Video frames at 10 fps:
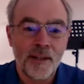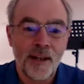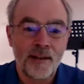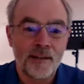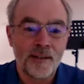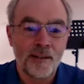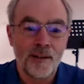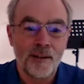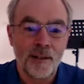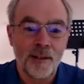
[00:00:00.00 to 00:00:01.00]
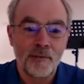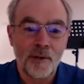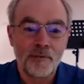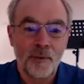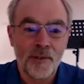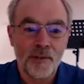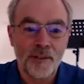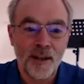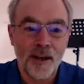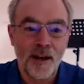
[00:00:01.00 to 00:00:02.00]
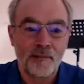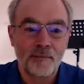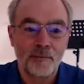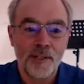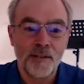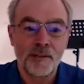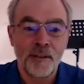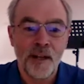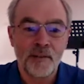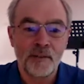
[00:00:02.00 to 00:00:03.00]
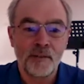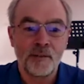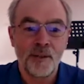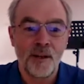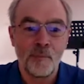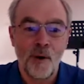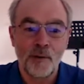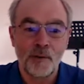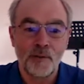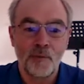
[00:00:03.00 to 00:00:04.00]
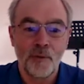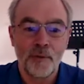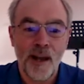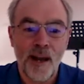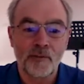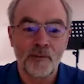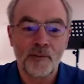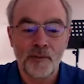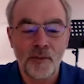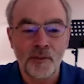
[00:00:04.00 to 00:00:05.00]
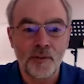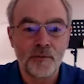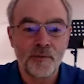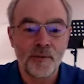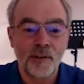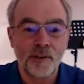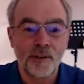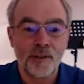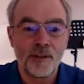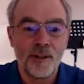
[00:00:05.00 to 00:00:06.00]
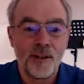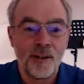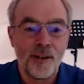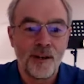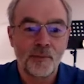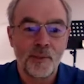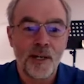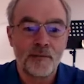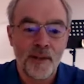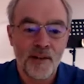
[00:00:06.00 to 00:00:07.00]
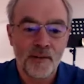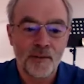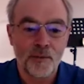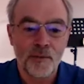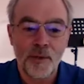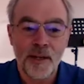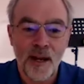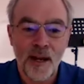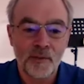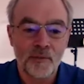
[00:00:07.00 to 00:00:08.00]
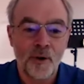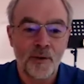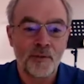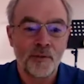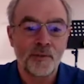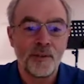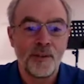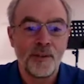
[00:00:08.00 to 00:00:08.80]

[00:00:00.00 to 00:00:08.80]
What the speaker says: Canada are very fortunate to have regional and national models for the hazards of concern for us here. So we have national earthquake hazard models.